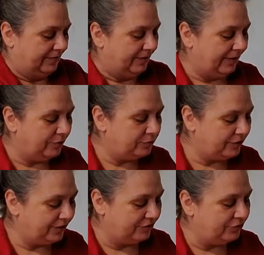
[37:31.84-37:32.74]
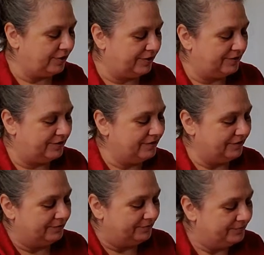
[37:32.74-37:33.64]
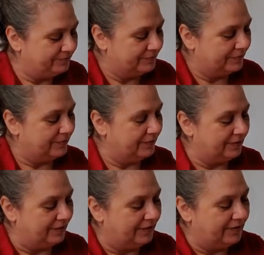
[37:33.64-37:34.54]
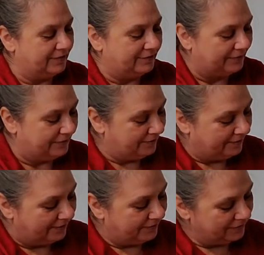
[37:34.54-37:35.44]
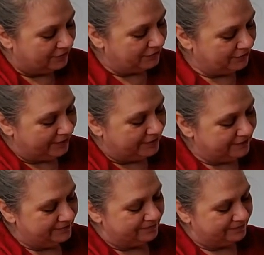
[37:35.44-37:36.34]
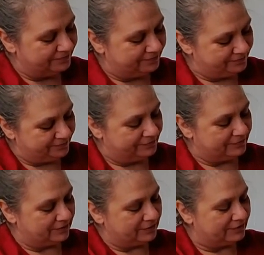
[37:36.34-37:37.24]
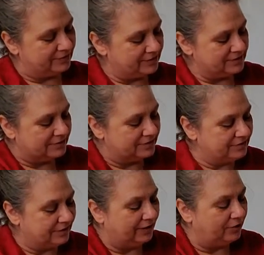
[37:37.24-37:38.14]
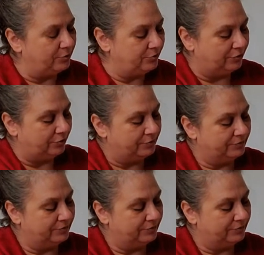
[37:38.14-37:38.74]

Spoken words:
I hope you guys try this. I think you'll like it. At least I hope so.